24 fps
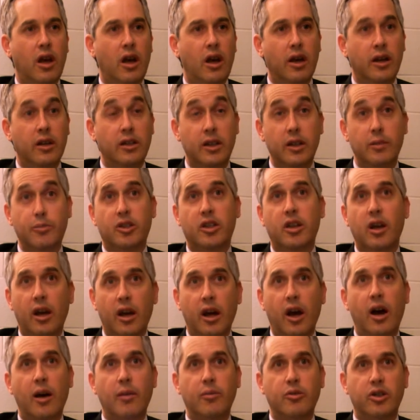uh, Deep Sky
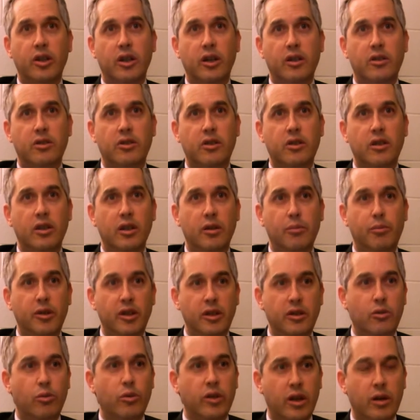Objects, the
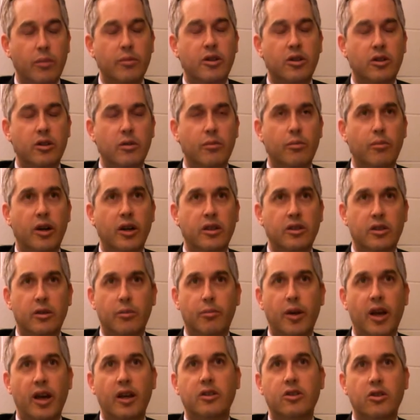piece we commissioned by
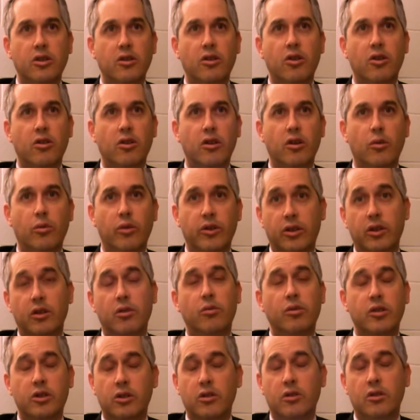Sebastian Currier with an
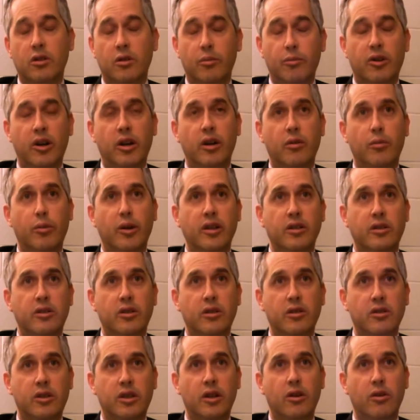original libretto by
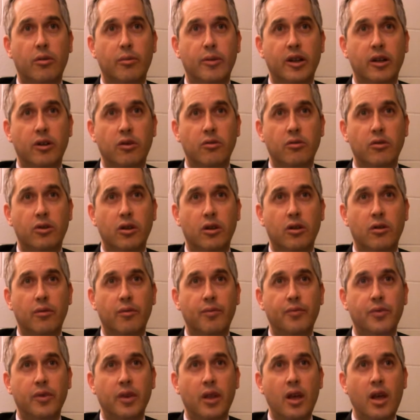Sarah Manguso.
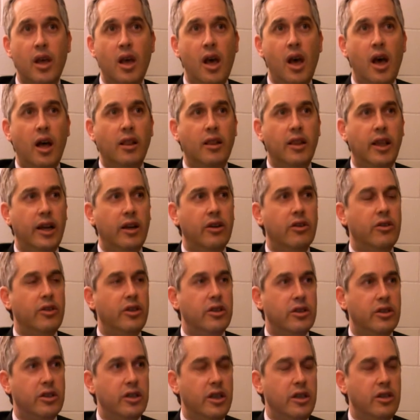Later
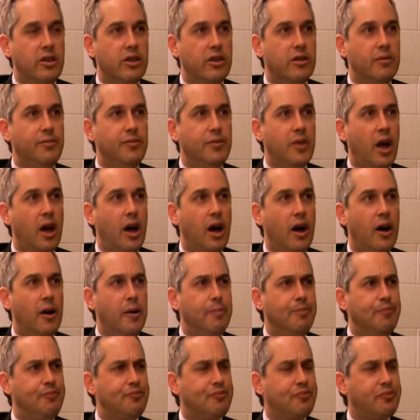this season,
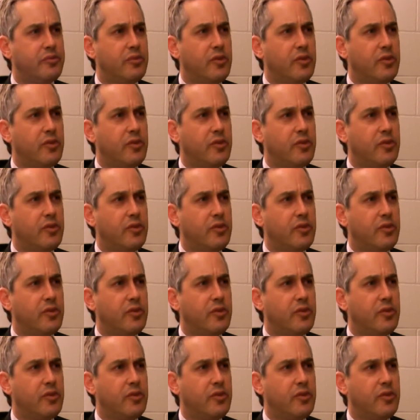um,